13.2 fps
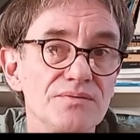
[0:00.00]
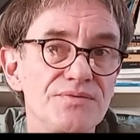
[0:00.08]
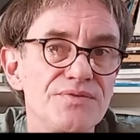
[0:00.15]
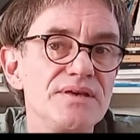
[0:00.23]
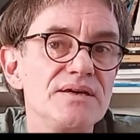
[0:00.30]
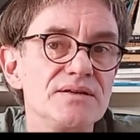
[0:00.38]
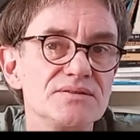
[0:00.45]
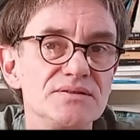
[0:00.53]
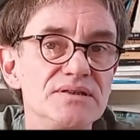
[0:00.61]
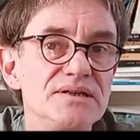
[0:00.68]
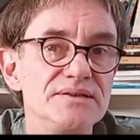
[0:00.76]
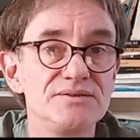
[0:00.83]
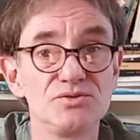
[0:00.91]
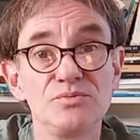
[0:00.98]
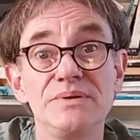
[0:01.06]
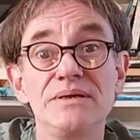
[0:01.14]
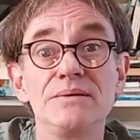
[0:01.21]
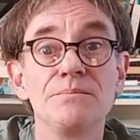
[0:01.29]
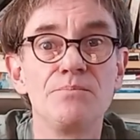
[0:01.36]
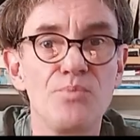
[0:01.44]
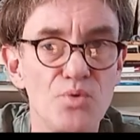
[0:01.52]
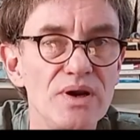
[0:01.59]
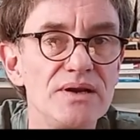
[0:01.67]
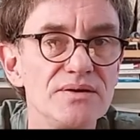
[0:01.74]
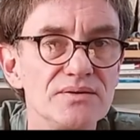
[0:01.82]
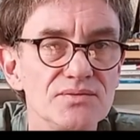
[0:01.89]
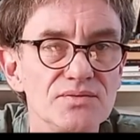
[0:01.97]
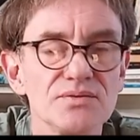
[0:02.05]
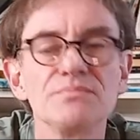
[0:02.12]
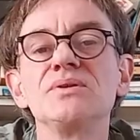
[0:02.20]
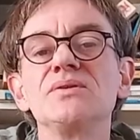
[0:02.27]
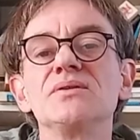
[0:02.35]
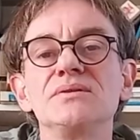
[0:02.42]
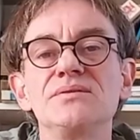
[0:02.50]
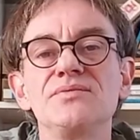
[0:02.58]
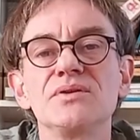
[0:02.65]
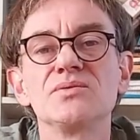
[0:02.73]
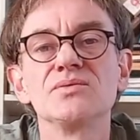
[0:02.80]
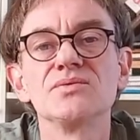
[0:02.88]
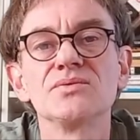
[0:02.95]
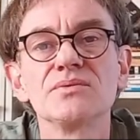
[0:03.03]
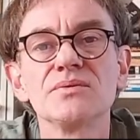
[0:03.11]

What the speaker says: things needed to be brilliant but not difficult.